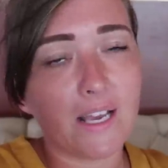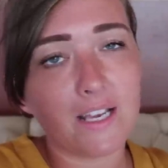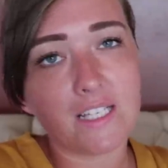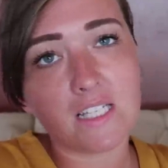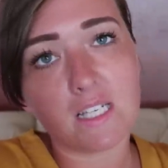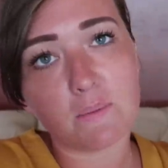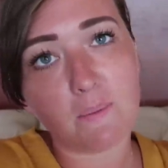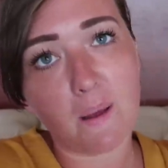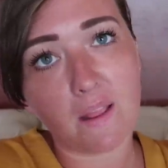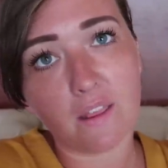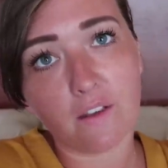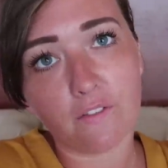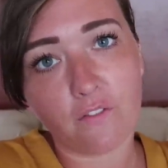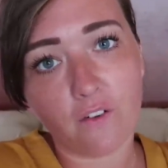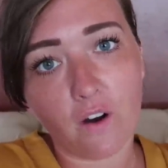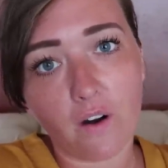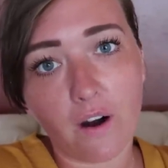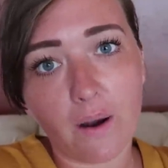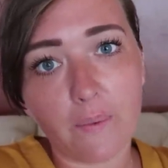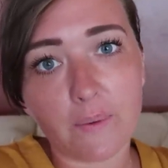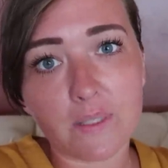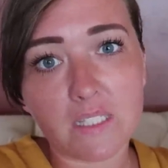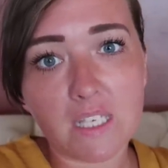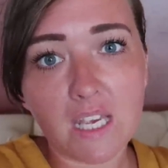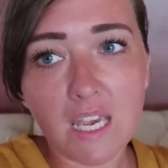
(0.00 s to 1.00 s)
we get to spend the 4
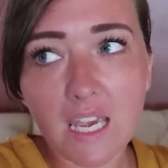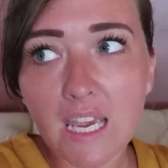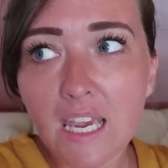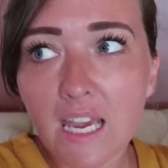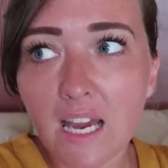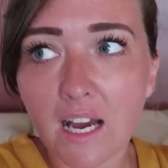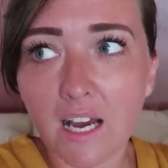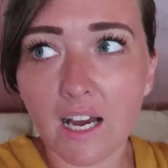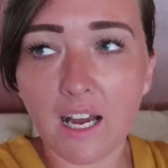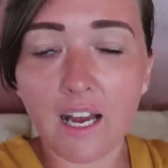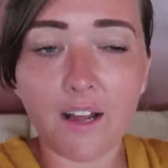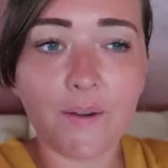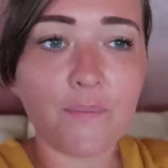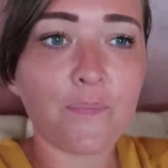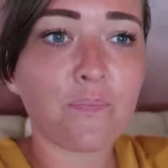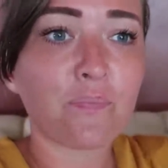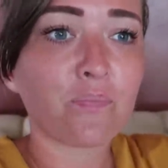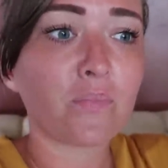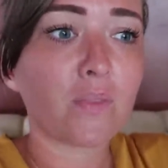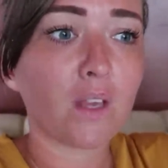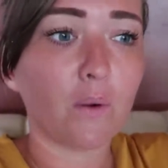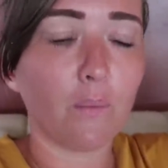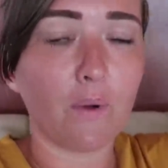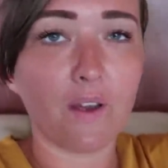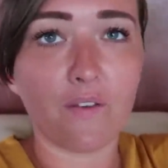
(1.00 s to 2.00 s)
hours here
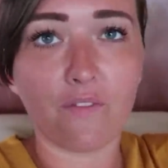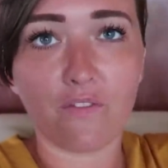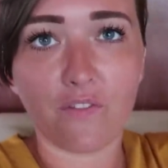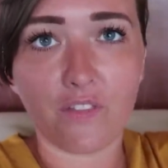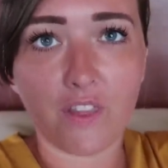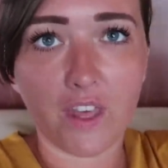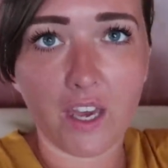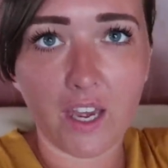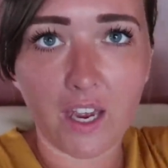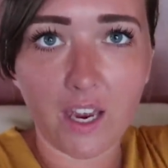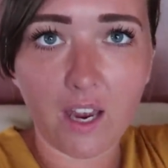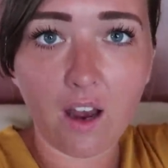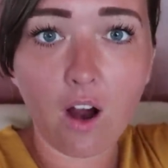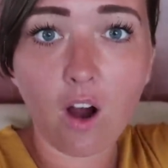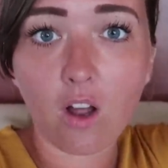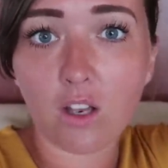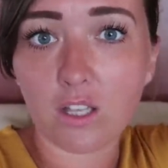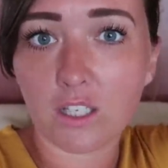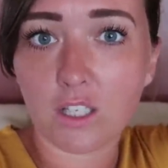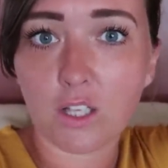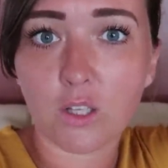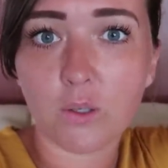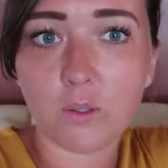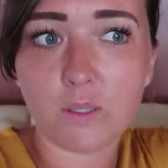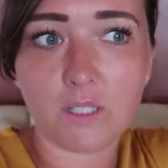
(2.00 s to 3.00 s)
with the
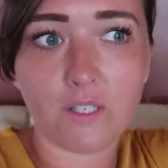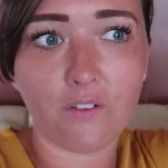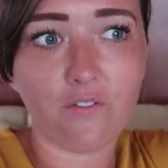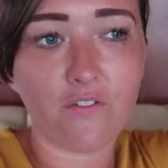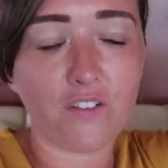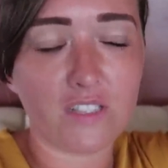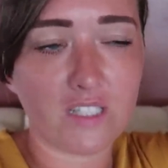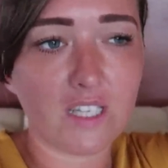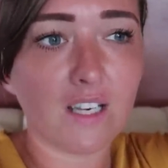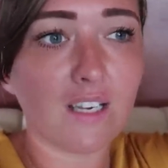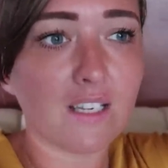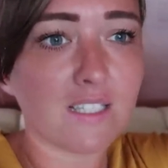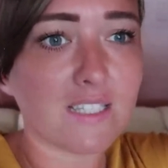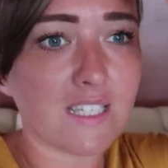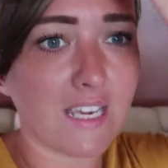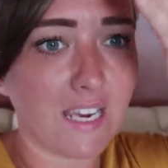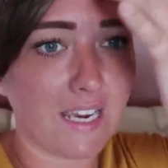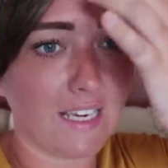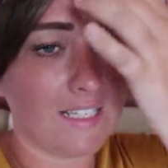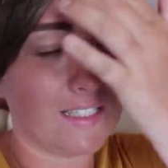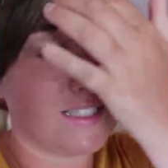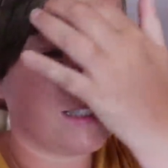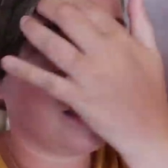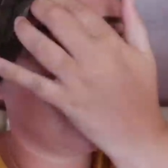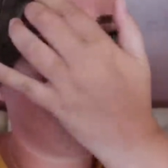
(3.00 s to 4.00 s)
all-inclusive
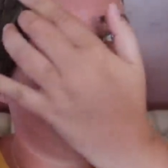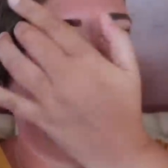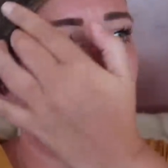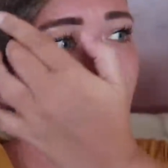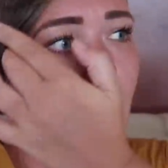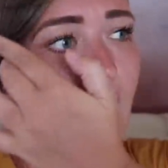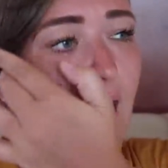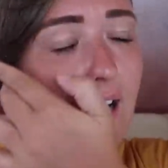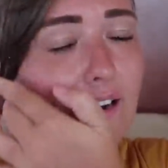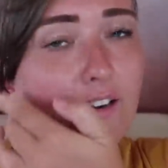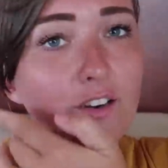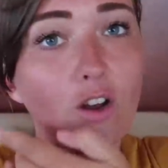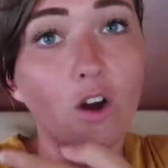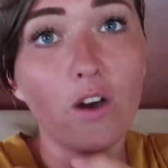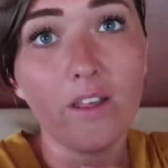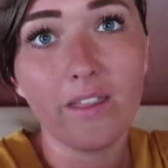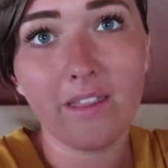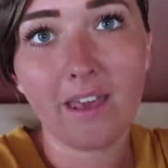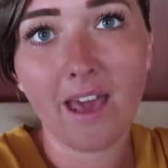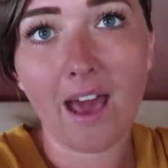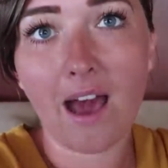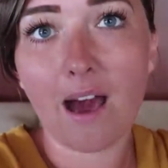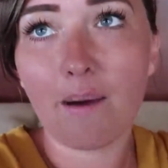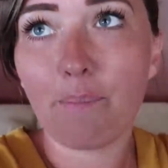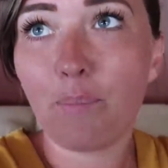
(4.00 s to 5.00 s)
facilities and not in
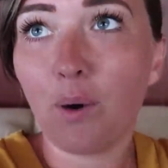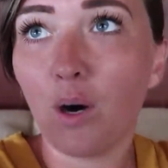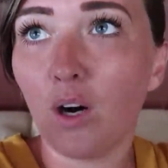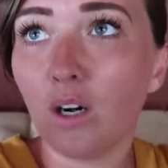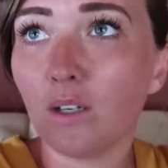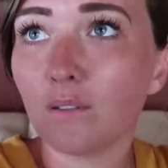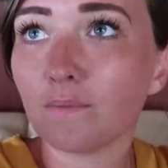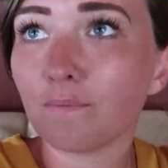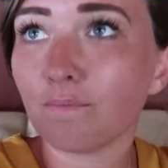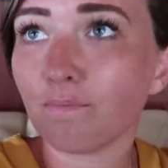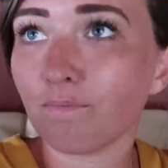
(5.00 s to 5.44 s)
the airport.